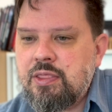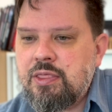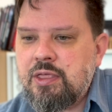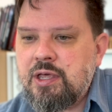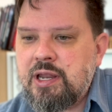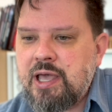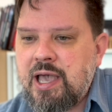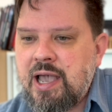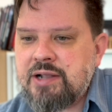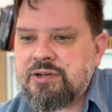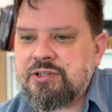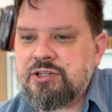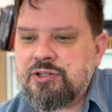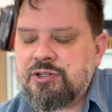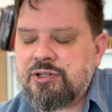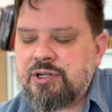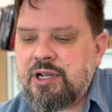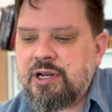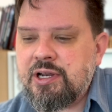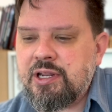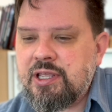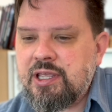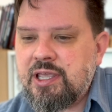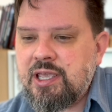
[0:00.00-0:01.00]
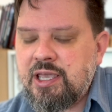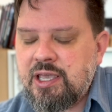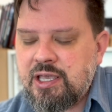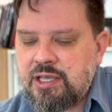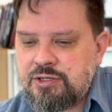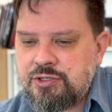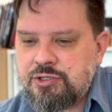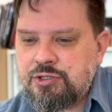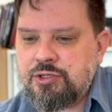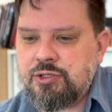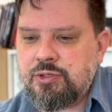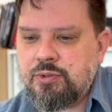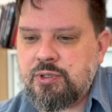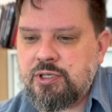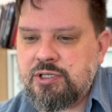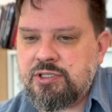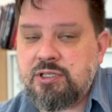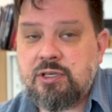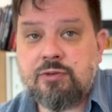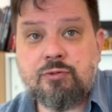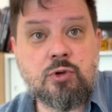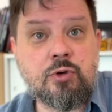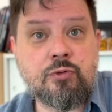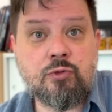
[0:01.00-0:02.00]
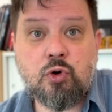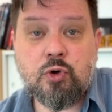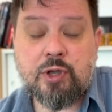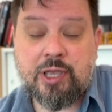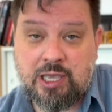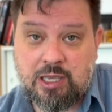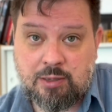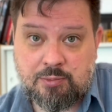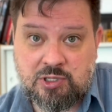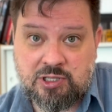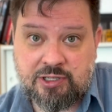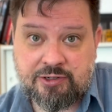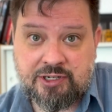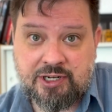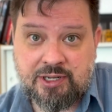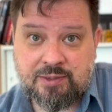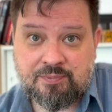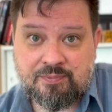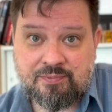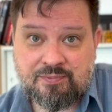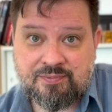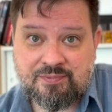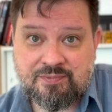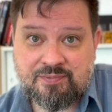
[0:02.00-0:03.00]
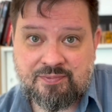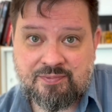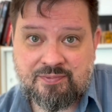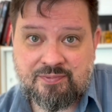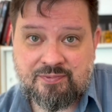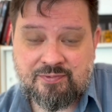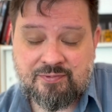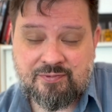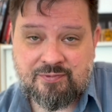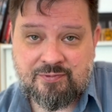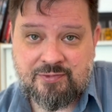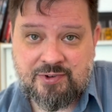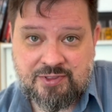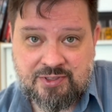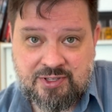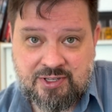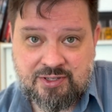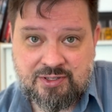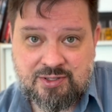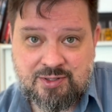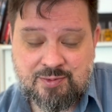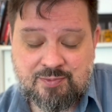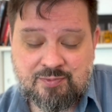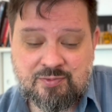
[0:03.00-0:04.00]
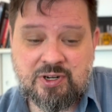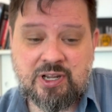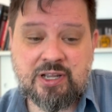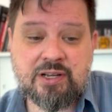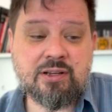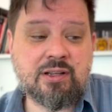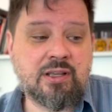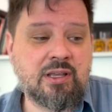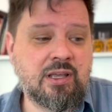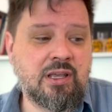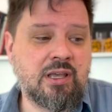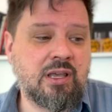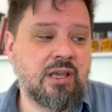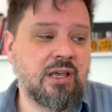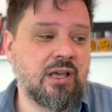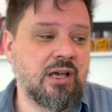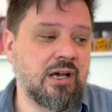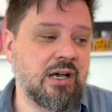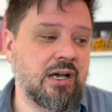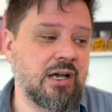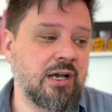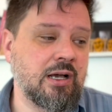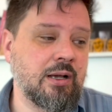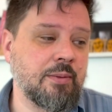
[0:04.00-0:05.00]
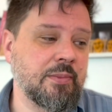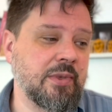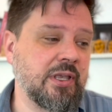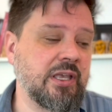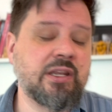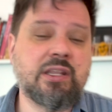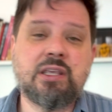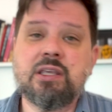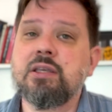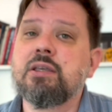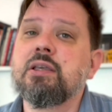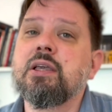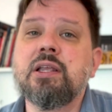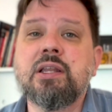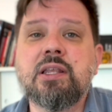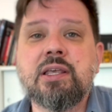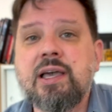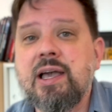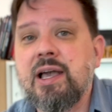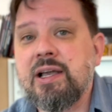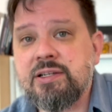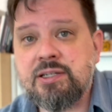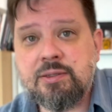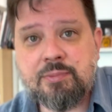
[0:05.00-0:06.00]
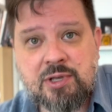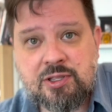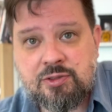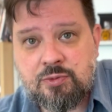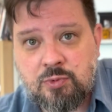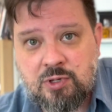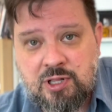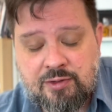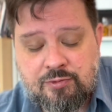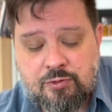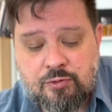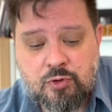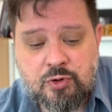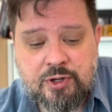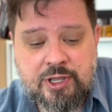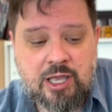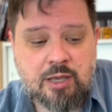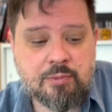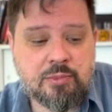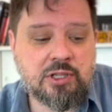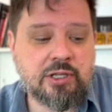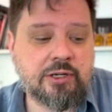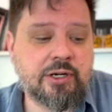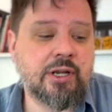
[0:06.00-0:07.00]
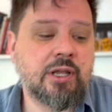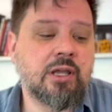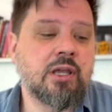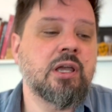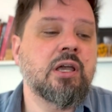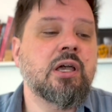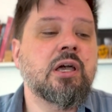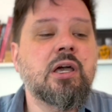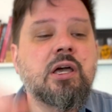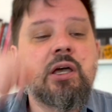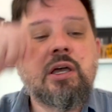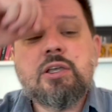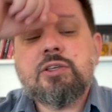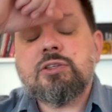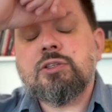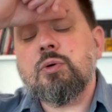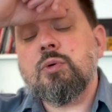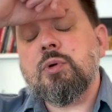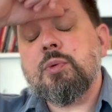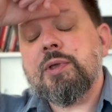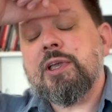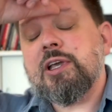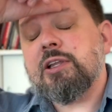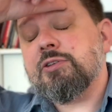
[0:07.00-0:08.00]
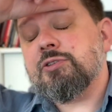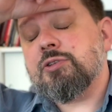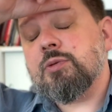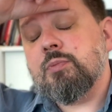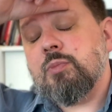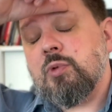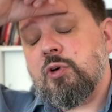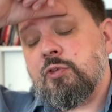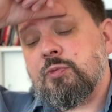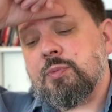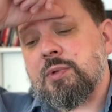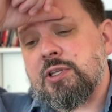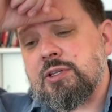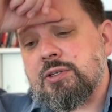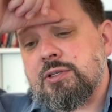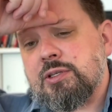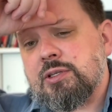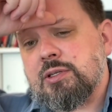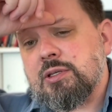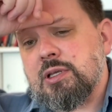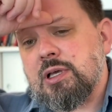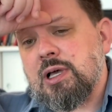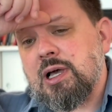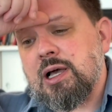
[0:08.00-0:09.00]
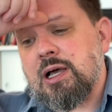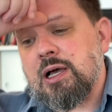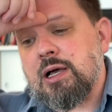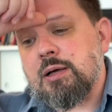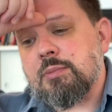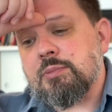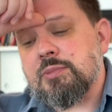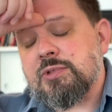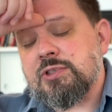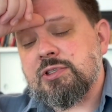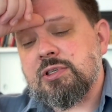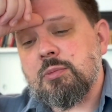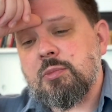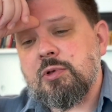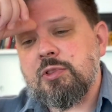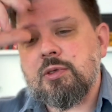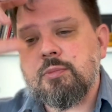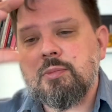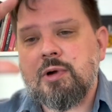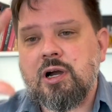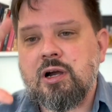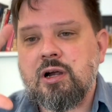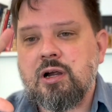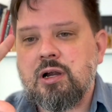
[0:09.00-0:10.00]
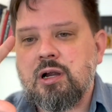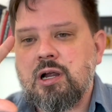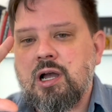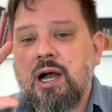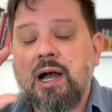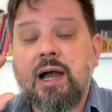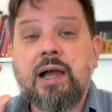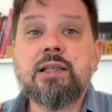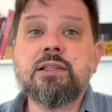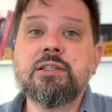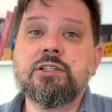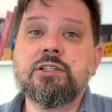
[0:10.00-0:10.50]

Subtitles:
acting training can do is give you a vocabulary for things, right? Any acting method will have a vocabulary. So when we get into movement, some of them are highly